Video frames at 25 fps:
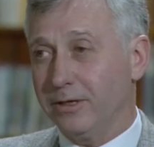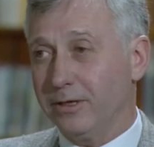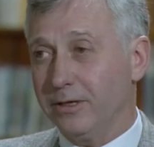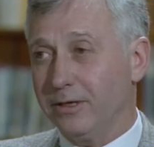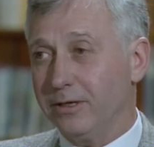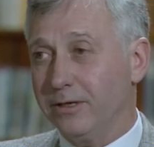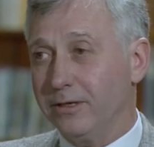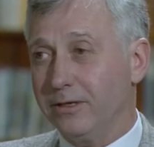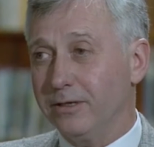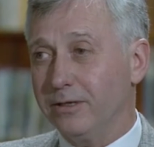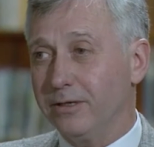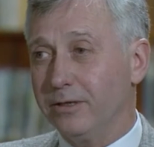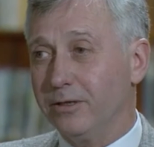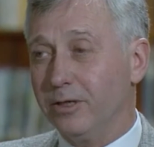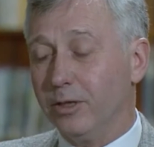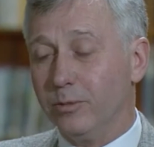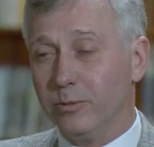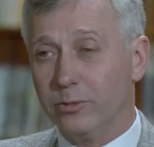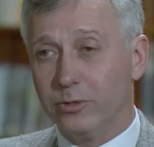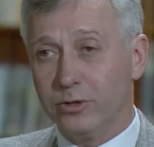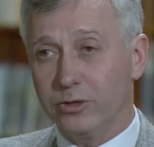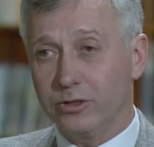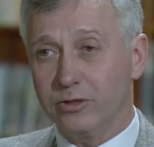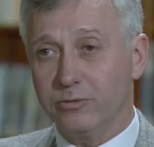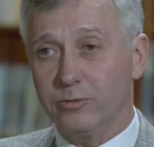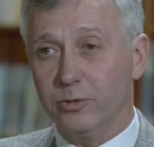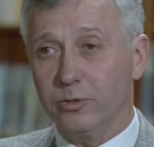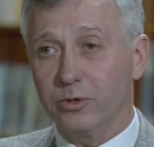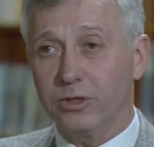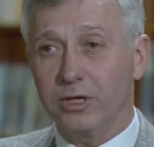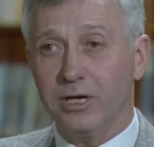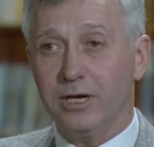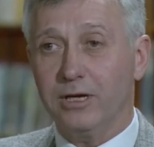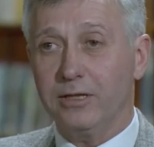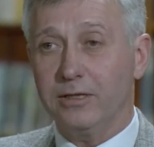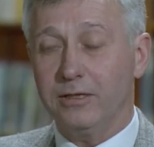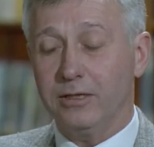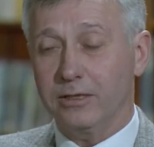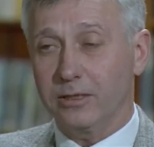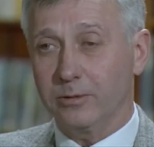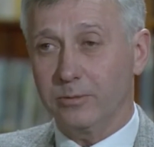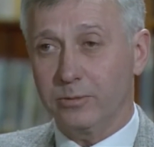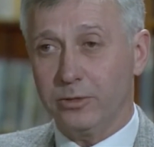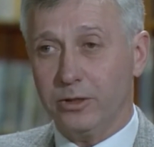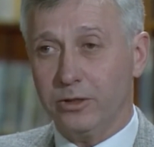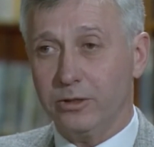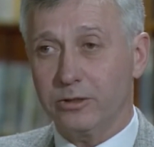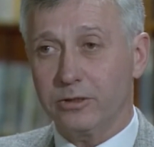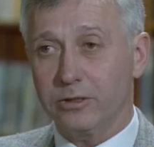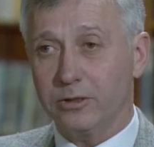numbers of both Catholic and
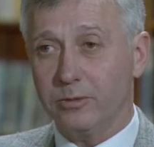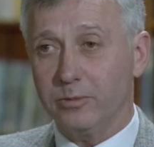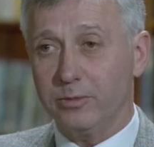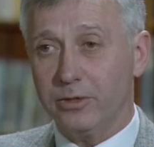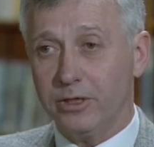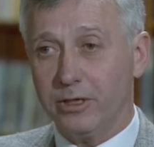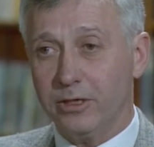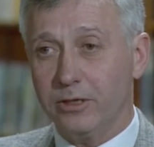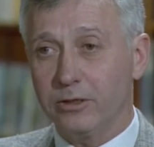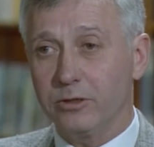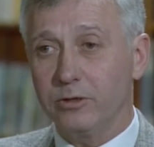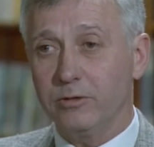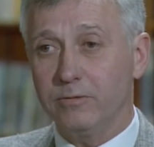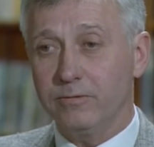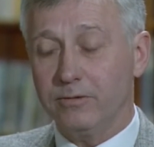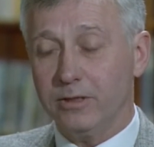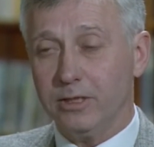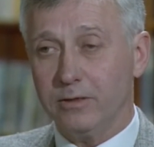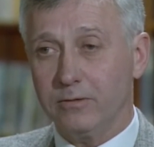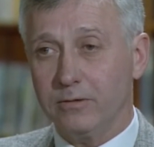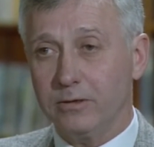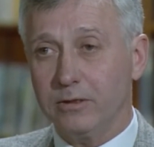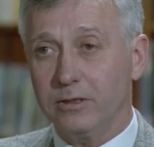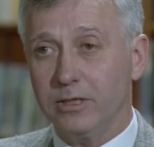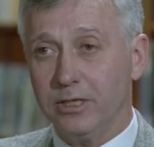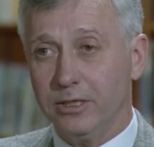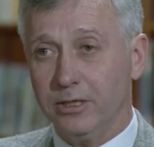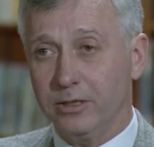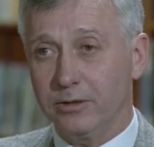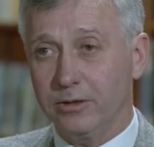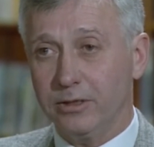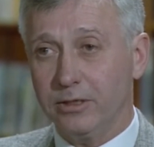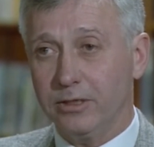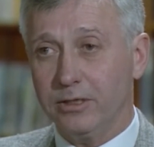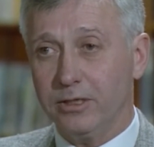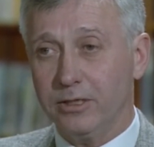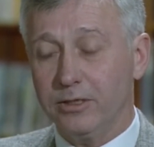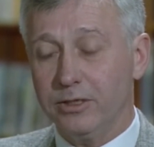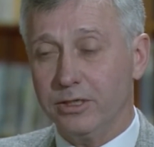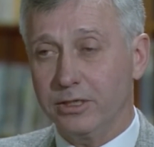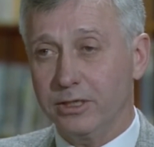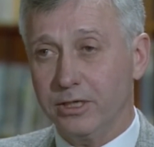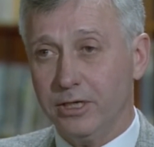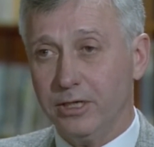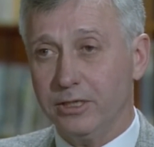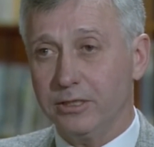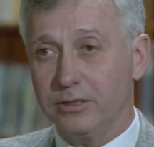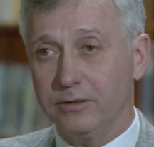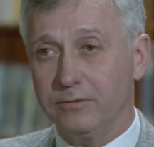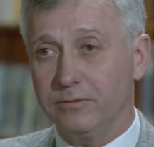Protestant parents who favour integrated
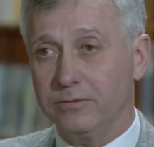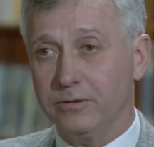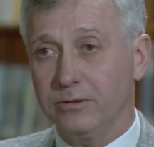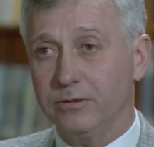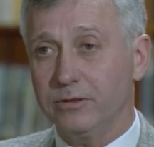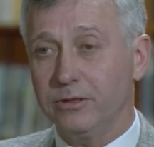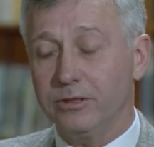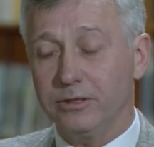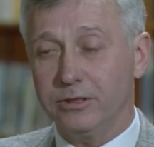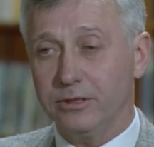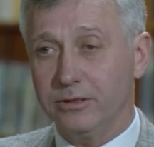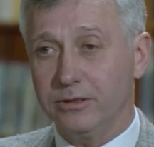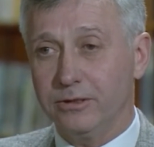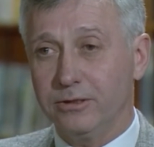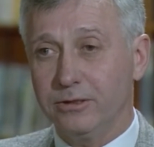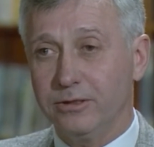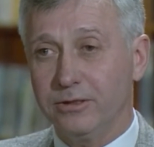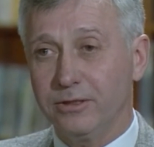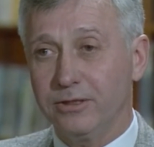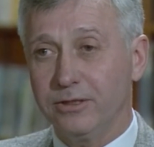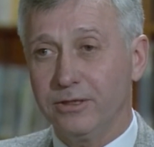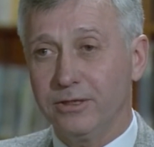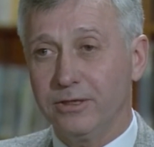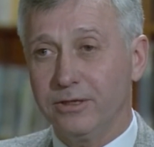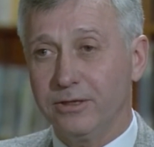education for their children,